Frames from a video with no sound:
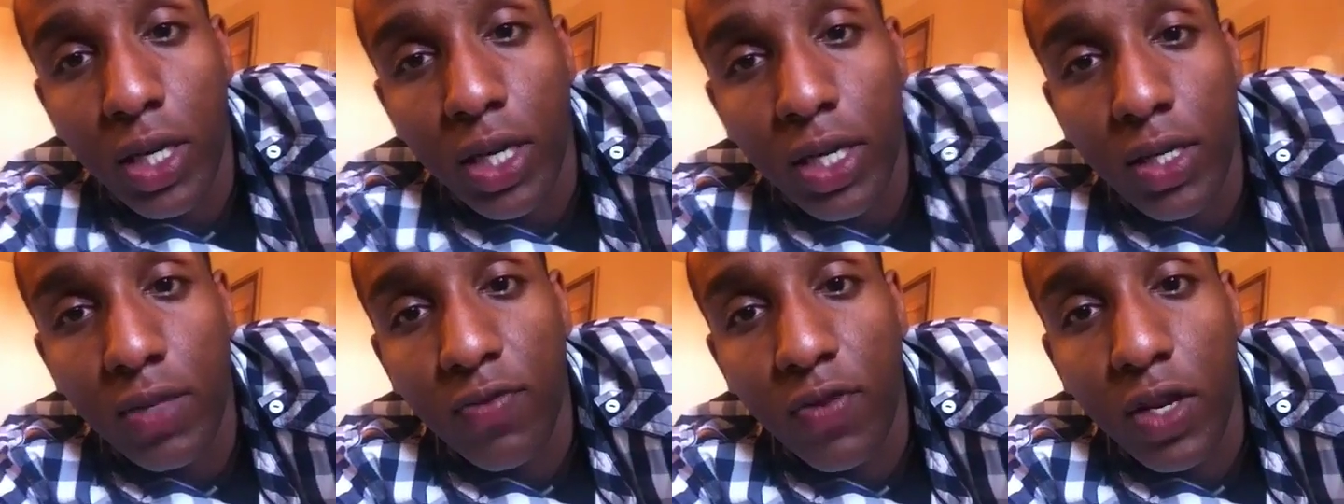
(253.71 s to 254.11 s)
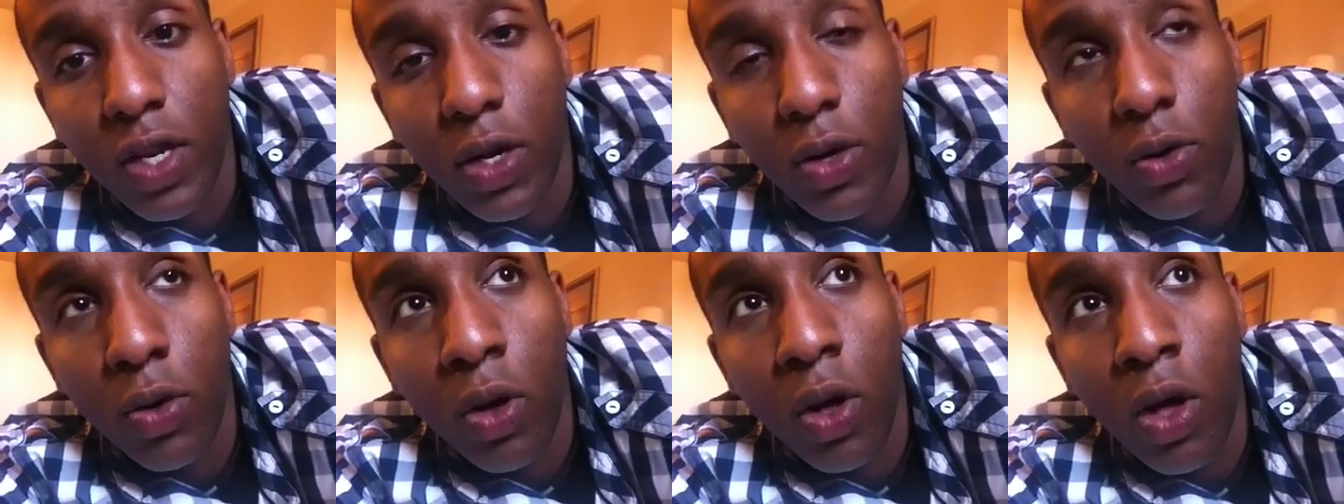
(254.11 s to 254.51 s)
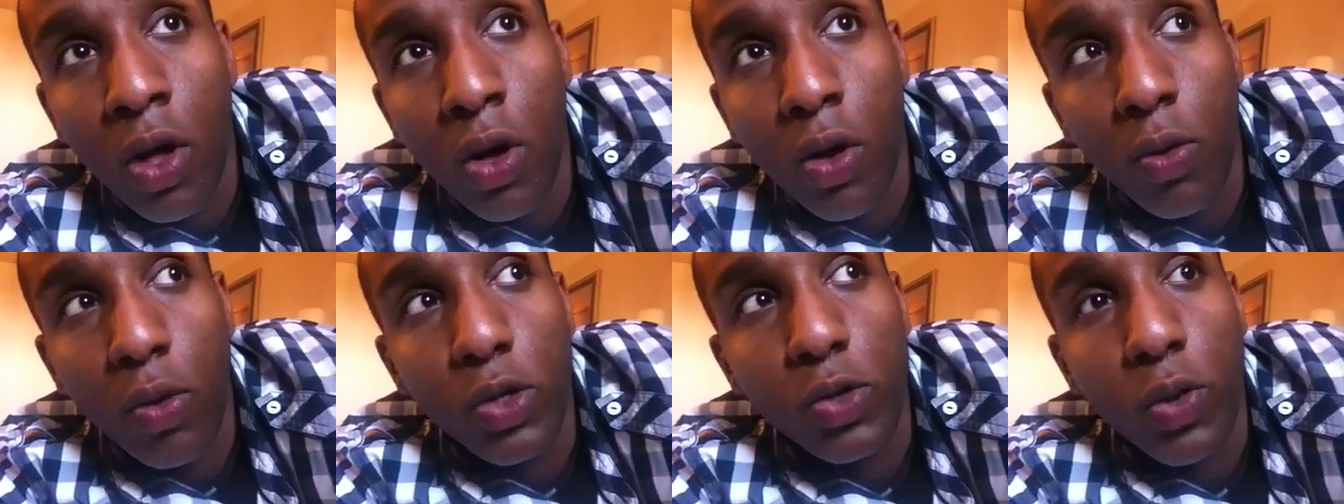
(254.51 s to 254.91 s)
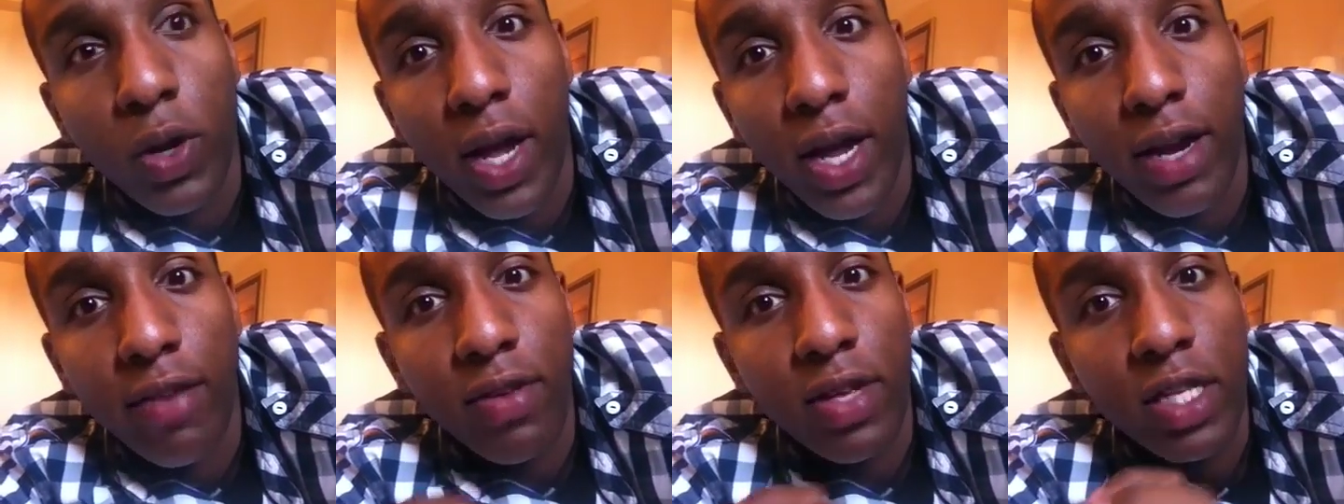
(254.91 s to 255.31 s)
His video was what
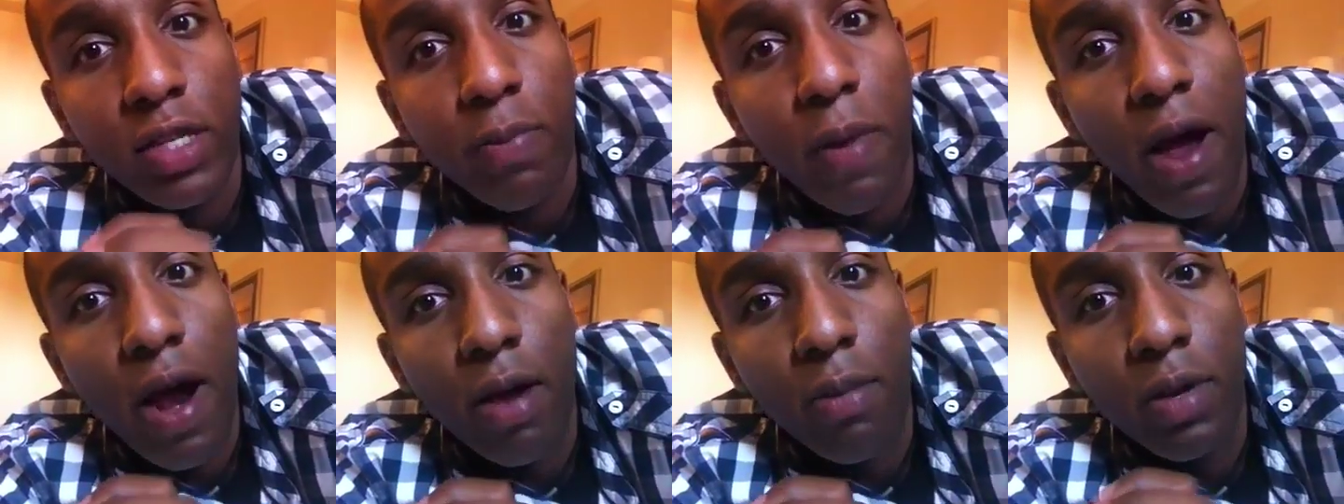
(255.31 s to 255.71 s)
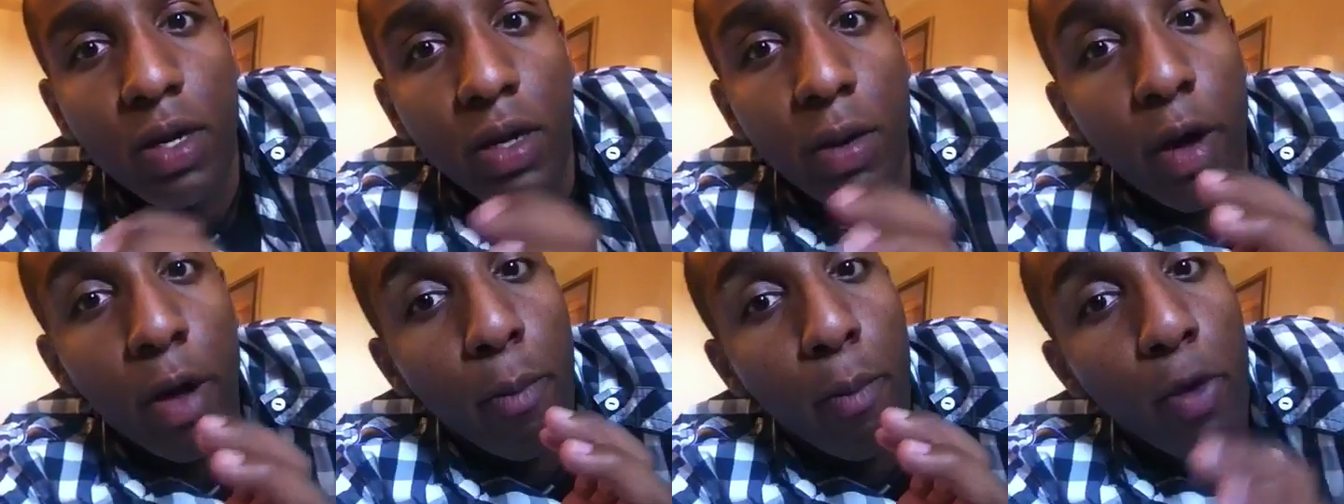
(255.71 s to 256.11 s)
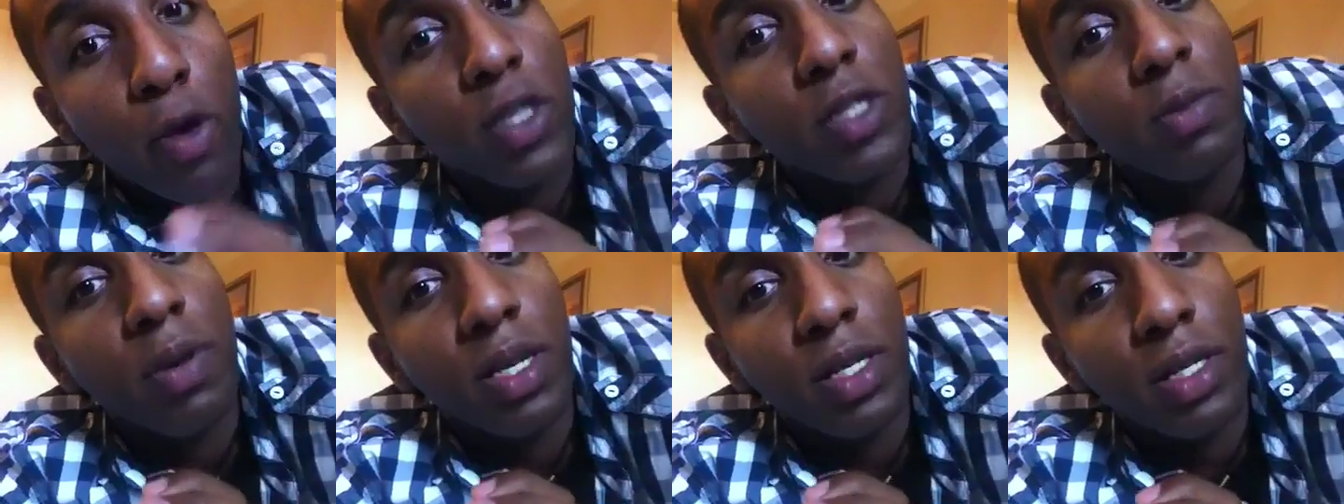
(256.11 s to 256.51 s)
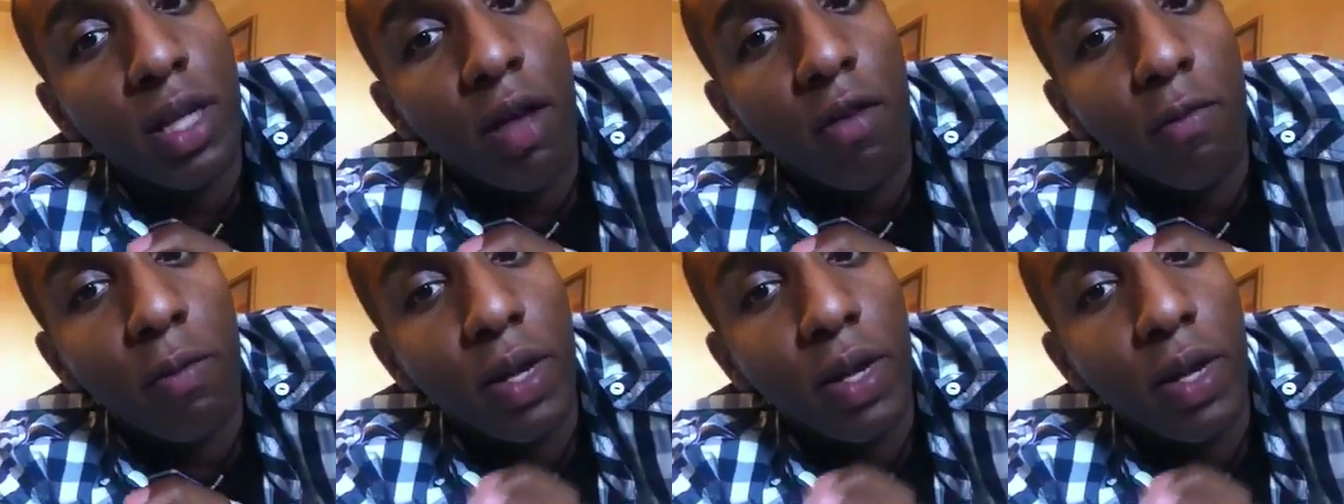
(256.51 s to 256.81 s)
kind of inspired me to immerse myself,